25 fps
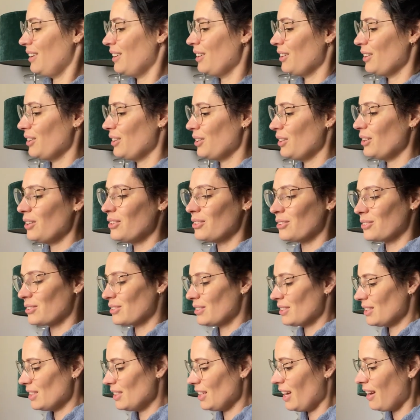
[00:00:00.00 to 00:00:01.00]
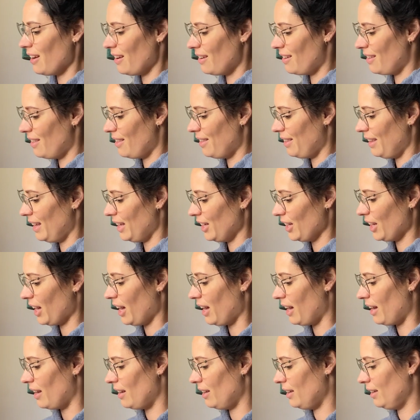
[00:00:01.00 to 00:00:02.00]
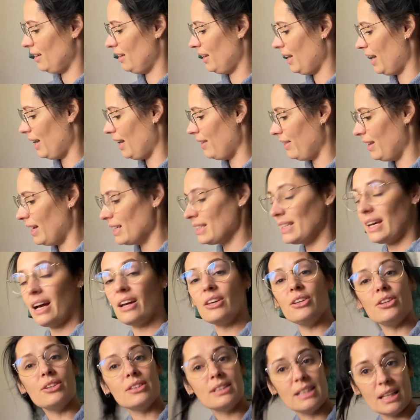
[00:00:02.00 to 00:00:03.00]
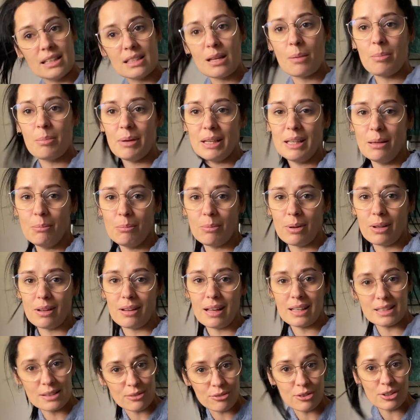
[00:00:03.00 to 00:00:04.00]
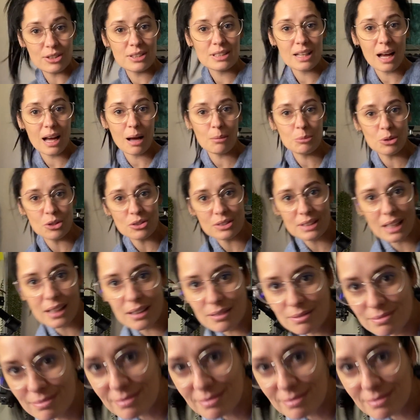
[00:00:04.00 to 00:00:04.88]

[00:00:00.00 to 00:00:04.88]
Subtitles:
Cool. So, there you go. And that's how you set up a gimbal as a first-time user.